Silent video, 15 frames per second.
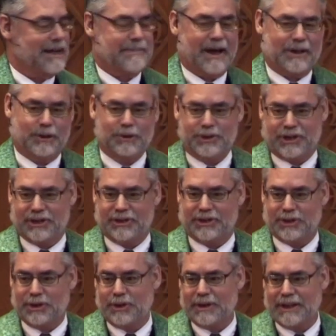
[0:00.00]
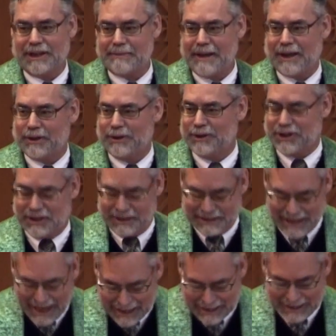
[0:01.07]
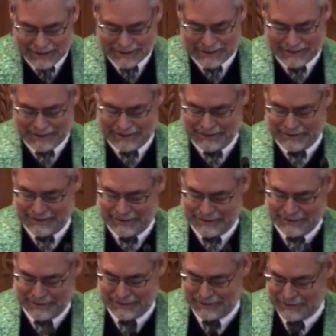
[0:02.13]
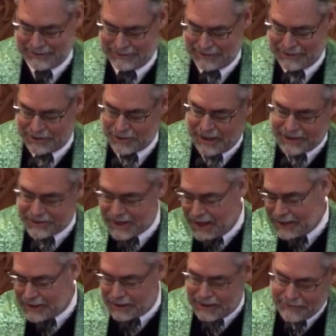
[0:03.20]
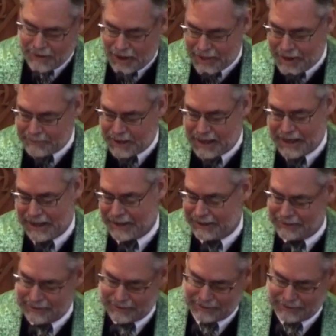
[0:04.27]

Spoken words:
about who should do it, about who should take it. So I decided to leave all that behind